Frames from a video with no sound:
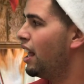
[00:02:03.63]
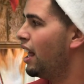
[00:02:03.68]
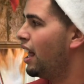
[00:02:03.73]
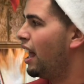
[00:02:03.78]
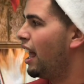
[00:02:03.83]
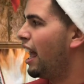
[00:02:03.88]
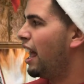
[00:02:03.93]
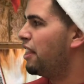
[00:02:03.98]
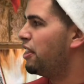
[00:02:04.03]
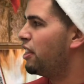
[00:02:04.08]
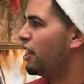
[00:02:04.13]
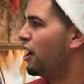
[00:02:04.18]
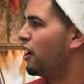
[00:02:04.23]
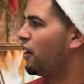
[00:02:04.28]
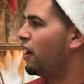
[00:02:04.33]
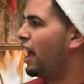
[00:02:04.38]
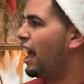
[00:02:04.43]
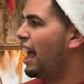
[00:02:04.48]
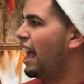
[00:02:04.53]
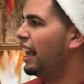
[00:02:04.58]
And
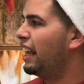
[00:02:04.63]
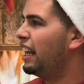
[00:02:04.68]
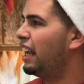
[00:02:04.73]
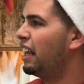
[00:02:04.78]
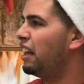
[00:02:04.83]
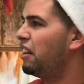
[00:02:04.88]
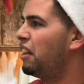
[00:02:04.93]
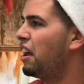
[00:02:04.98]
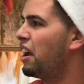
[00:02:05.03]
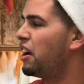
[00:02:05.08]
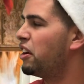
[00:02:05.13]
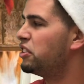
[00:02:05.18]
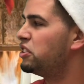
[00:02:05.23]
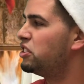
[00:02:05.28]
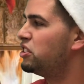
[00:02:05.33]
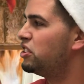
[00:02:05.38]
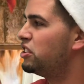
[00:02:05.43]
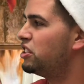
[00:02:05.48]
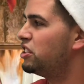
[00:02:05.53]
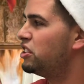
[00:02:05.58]
they're hanging their
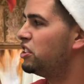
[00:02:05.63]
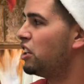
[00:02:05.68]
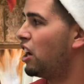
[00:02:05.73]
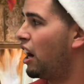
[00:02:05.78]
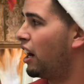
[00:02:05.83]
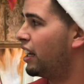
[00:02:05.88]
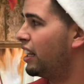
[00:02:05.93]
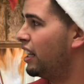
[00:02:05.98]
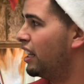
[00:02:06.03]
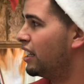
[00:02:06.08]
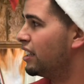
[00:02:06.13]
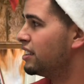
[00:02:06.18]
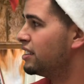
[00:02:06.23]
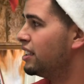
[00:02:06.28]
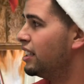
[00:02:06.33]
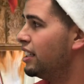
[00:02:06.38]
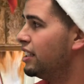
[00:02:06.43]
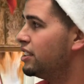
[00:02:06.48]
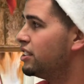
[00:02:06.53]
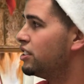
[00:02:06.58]
stockings,
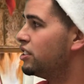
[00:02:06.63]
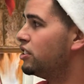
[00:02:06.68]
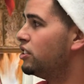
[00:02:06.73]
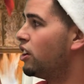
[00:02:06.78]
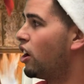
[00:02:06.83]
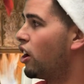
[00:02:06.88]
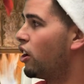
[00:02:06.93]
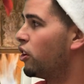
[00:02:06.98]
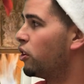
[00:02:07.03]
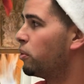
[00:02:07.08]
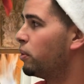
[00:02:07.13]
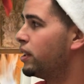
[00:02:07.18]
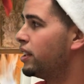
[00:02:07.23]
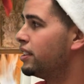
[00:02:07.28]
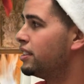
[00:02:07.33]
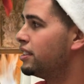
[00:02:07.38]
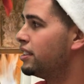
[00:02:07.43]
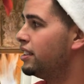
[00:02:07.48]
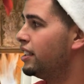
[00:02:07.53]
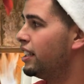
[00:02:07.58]
he snarled with a
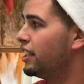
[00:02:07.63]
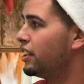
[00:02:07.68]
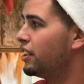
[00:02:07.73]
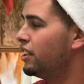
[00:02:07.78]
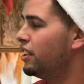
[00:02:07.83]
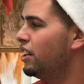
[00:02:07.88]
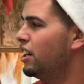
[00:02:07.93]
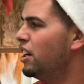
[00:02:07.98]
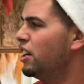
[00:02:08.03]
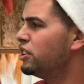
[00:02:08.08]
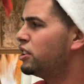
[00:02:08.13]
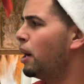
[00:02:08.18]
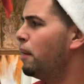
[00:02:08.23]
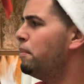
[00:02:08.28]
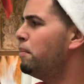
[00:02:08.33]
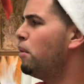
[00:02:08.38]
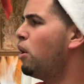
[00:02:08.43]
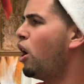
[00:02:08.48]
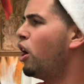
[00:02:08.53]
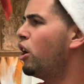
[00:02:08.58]
sneer.
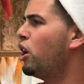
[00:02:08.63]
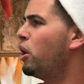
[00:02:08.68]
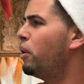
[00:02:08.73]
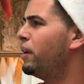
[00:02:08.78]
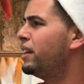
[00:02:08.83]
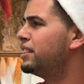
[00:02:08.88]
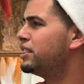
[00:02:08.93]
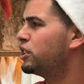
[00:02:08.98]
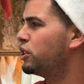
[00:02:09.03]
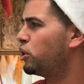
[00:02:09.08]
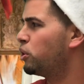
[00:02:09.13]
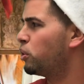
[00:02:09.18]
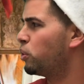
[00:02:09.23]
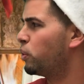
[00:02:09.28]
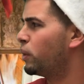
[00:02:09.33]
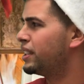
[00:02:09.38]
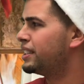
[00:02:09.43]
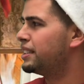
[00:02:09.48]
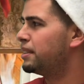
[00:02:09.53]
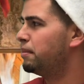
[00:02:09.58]
Tomorrow is
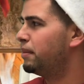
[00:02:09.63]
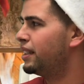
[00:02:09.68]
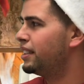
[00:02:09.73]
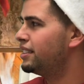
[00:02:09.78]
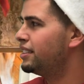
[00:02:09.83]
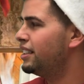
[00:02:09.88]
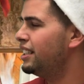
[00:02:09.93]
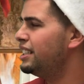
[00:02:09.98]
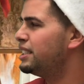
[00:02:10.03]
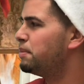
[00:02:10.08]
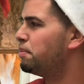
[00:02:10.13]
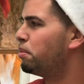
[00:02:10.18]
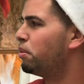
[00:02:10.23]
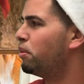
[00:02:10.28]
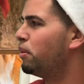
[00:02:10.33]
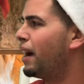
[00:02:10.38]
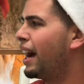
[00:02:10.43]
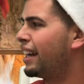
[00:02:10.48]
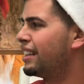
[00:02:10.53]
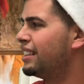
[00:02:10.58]
Christmas, it's
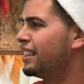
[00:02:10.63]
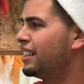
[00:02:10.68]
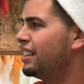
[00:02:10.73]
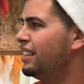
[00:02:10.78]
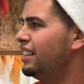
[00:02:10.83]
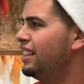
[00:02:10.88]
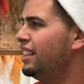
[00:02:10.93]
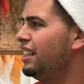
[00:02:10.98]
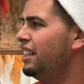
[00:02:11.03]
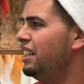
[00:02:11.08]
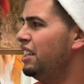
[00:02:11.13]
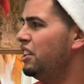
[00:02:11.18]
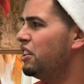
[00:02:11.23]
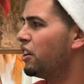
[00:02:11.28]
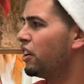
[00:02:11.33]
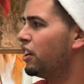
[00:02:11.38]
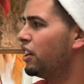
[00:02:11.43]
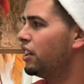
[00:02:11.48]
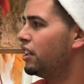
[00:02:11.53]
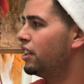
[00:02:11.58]
practically
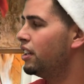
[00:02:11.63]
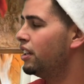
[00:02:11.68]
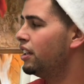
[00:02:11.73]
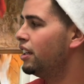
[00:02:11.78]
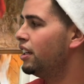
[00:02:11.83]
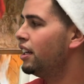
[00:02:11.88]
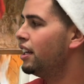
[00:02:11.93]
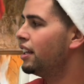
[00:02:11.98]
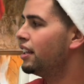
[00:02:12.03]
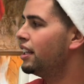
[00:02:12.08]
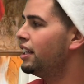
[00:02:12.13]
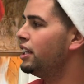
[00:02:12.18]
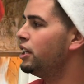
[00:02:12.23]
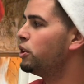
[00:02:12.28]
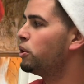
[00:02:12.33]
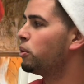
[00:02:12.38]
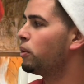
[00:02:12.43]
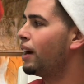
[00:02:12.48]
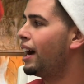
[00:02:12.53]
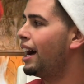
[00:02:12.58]
here. Then he
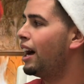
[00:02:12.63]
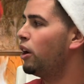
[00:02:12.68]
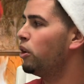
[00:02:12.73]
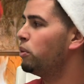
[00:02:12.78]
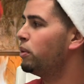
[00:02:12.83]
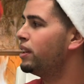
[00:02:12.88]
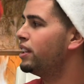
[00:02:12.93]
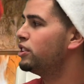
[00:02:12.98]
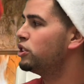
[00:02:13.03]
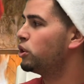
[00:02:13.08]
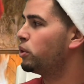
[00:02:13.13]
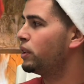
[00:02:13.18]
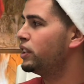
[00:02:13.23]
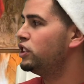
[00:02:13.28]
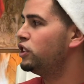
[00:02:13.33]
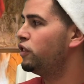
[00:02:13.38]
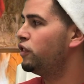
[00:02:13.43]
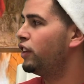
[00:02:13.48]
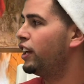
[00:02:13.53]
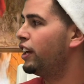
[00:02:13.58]
growled with his
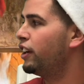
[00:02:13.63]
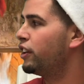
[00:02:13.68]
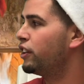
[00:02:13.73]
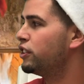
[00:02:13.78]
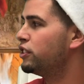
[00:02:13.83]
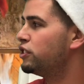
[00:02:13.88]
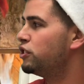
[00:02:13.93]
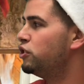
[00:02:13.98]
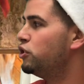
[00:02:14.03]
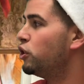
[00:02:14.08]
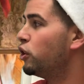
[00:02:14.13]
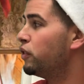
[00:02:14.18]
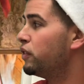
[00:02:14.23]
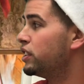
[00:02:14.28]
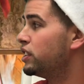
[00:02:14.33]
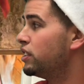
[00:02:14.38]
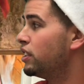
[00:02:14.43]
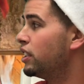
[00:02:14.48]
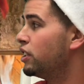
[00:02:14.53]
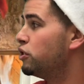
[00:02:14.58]
Grinch fingers,
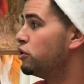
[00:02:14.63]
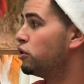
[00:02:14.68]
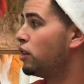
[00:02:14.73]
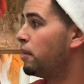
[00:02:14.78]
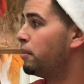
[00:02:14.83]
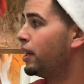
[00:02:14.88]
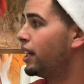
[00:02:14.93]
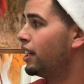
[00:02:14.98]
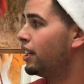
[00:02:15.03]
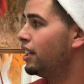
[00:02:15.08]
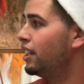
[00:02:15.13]
nervously drumming.